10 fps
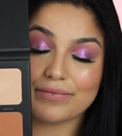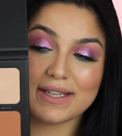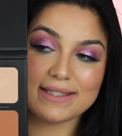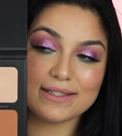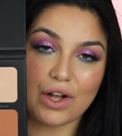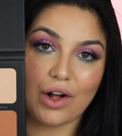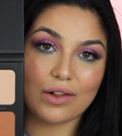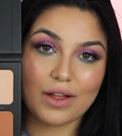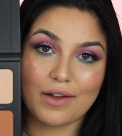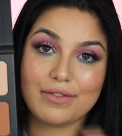This is all
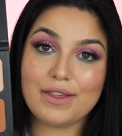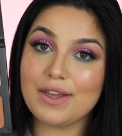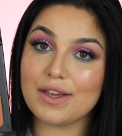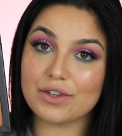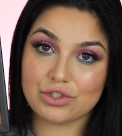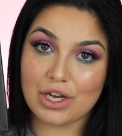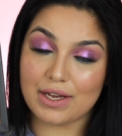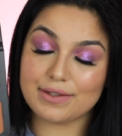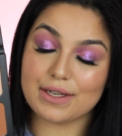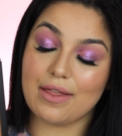of the
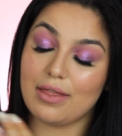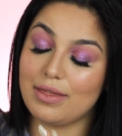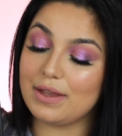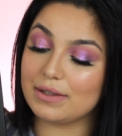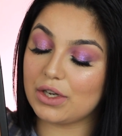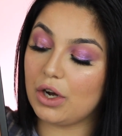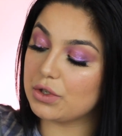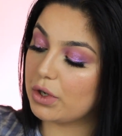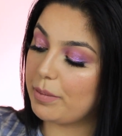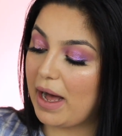shades in this
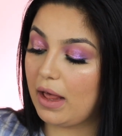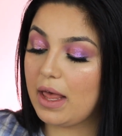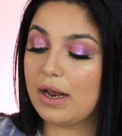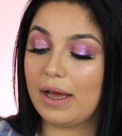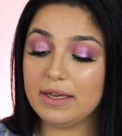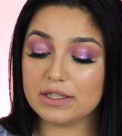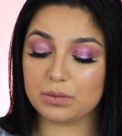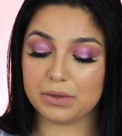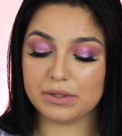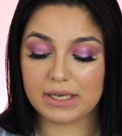contour palette. I think it's
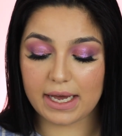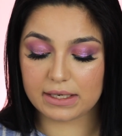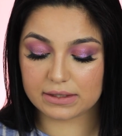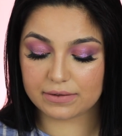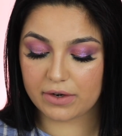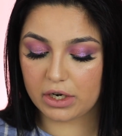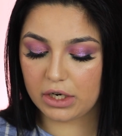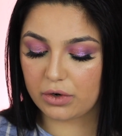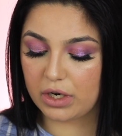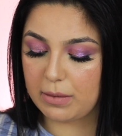really nice, very
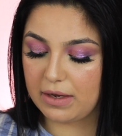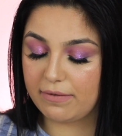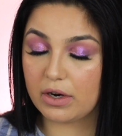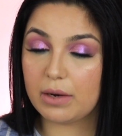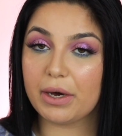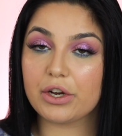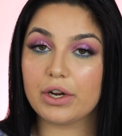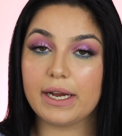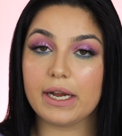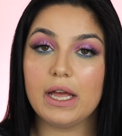creamy, very
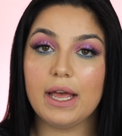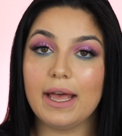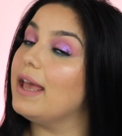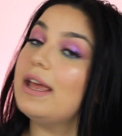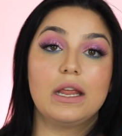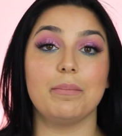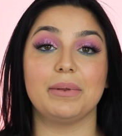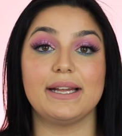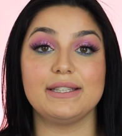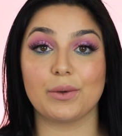buttery, and it
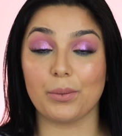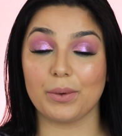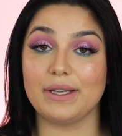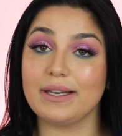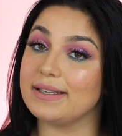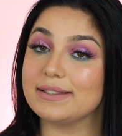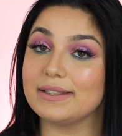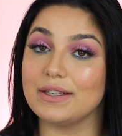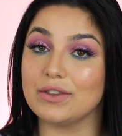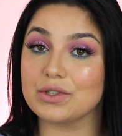blends really
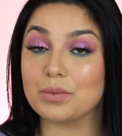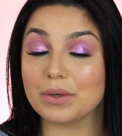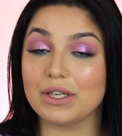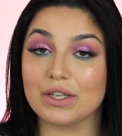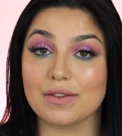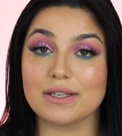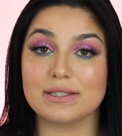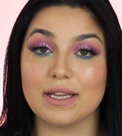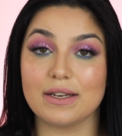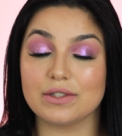nicely and looks really good on the
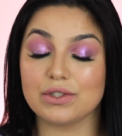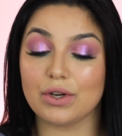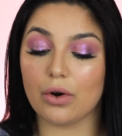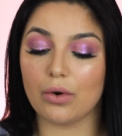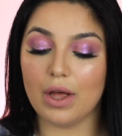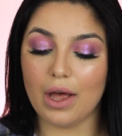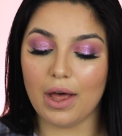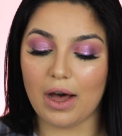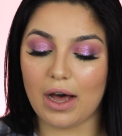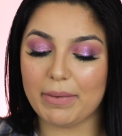skin. So
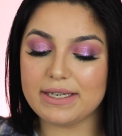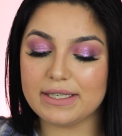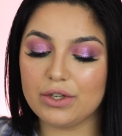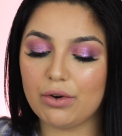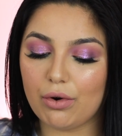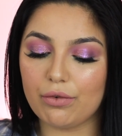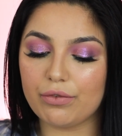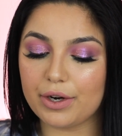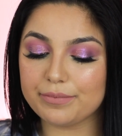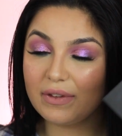I did go
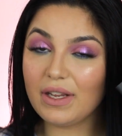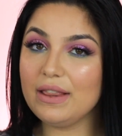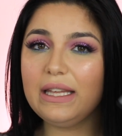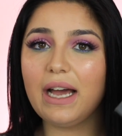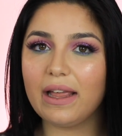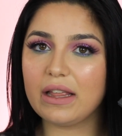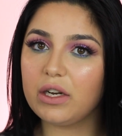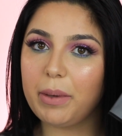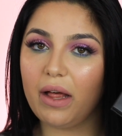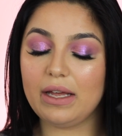over the highlighter
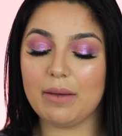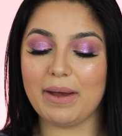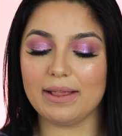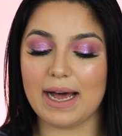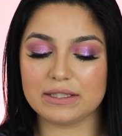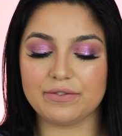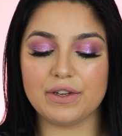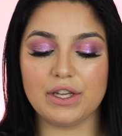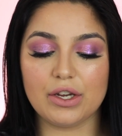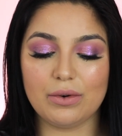palette in my last
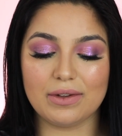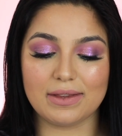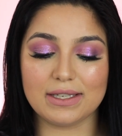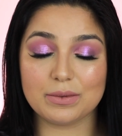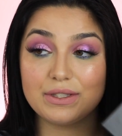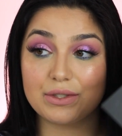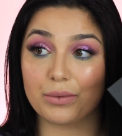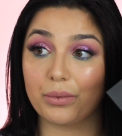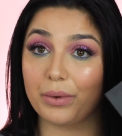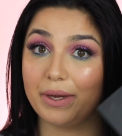video. These ones are
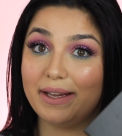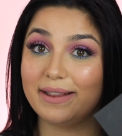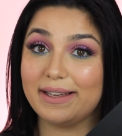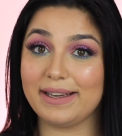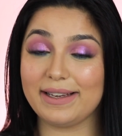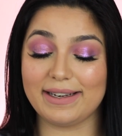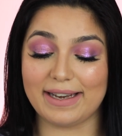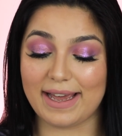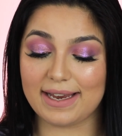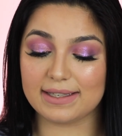really
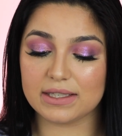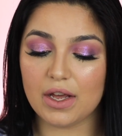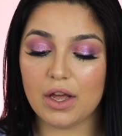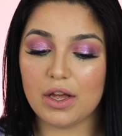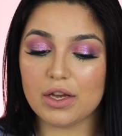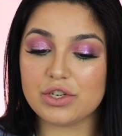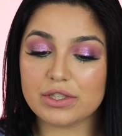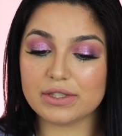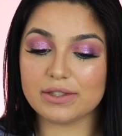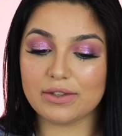nice.
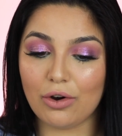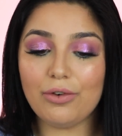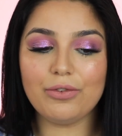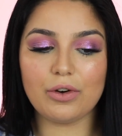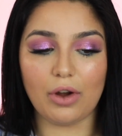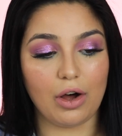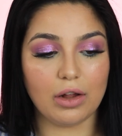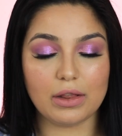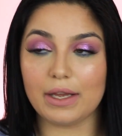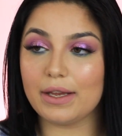Just
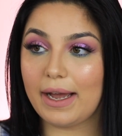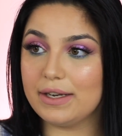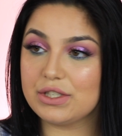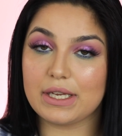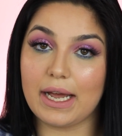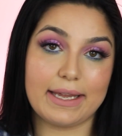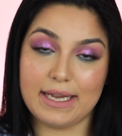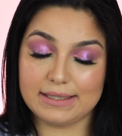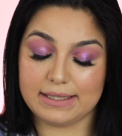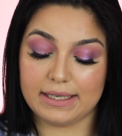overall, like, I
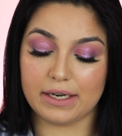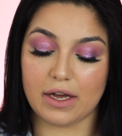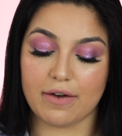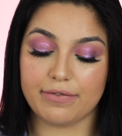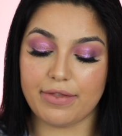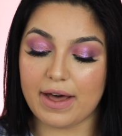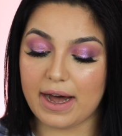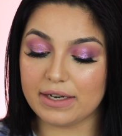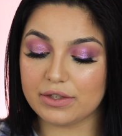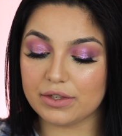can't say it enough
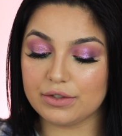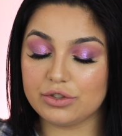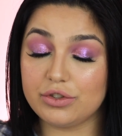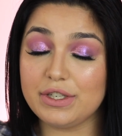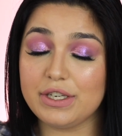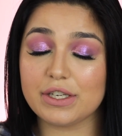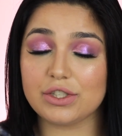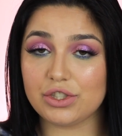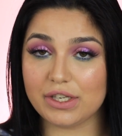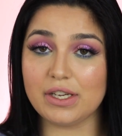that the
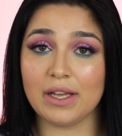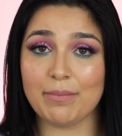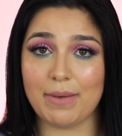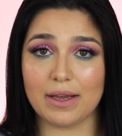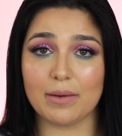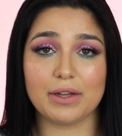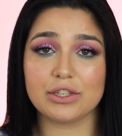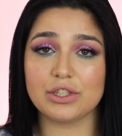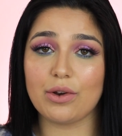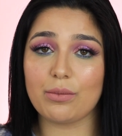Sheglam makeup
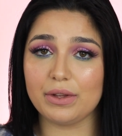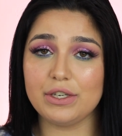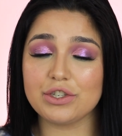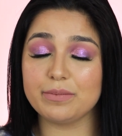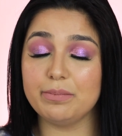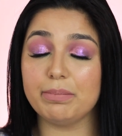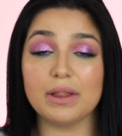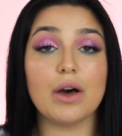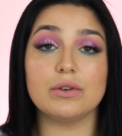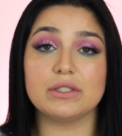collection really just
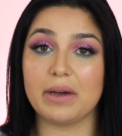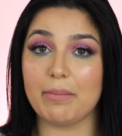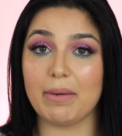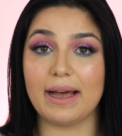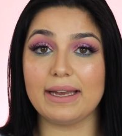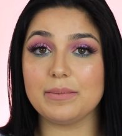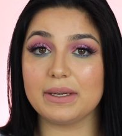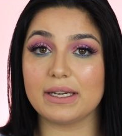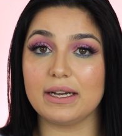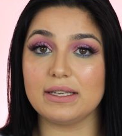blows my mind
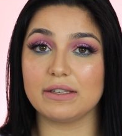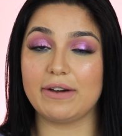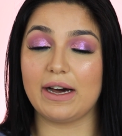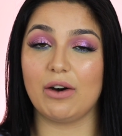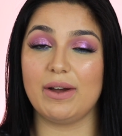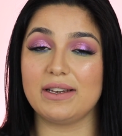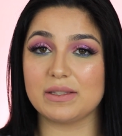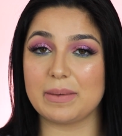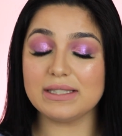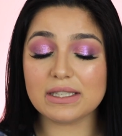because of how
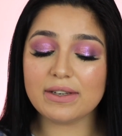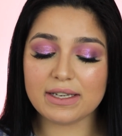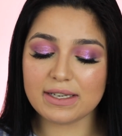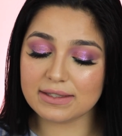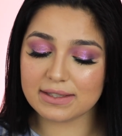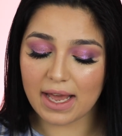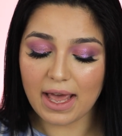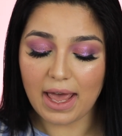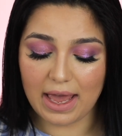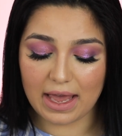inexpensive it is
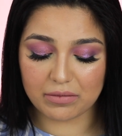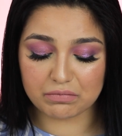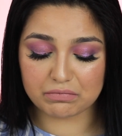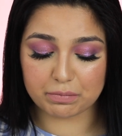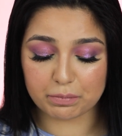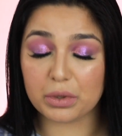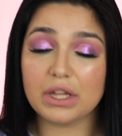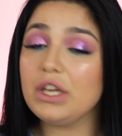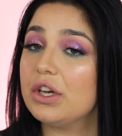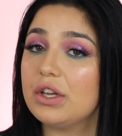and
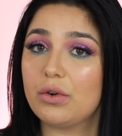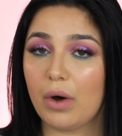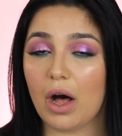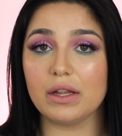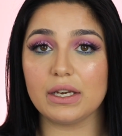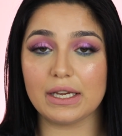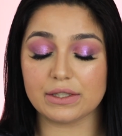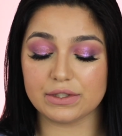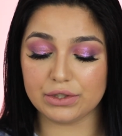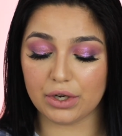really good quality.
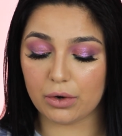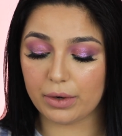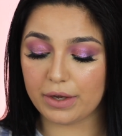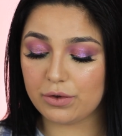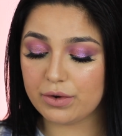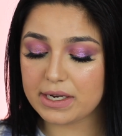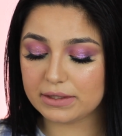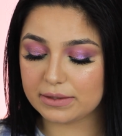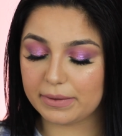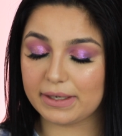So if you
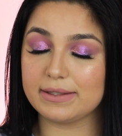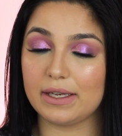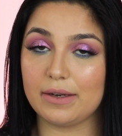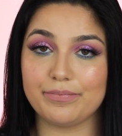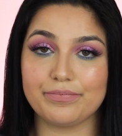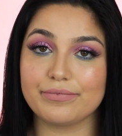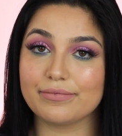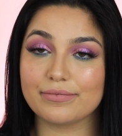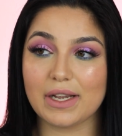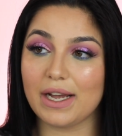guys, like I said,
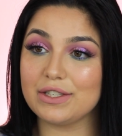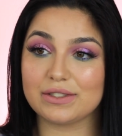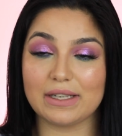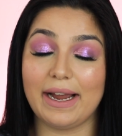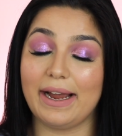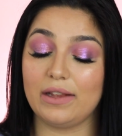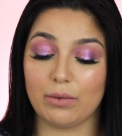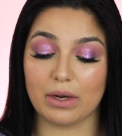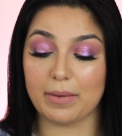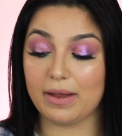I highly
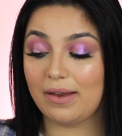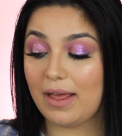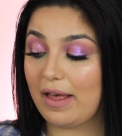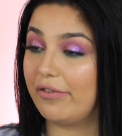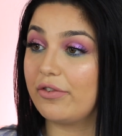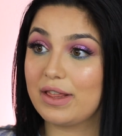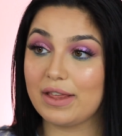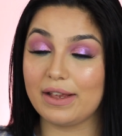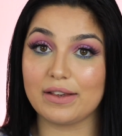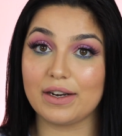recommend
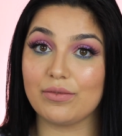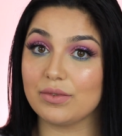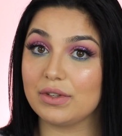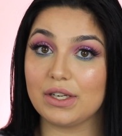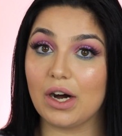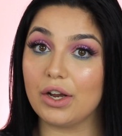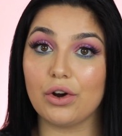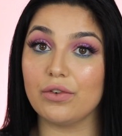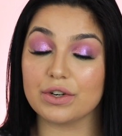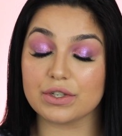everything that I've really gone
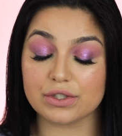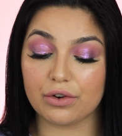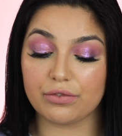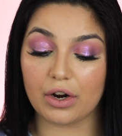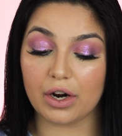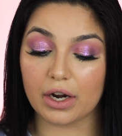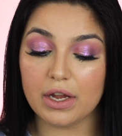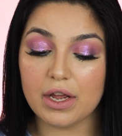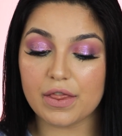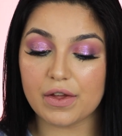over so far.
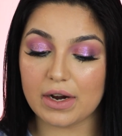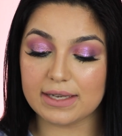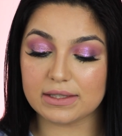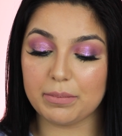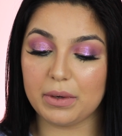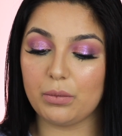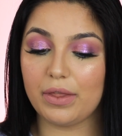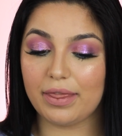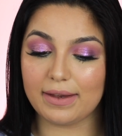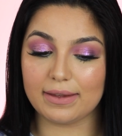There hasn't been one
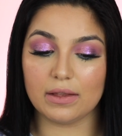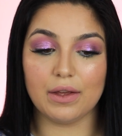thing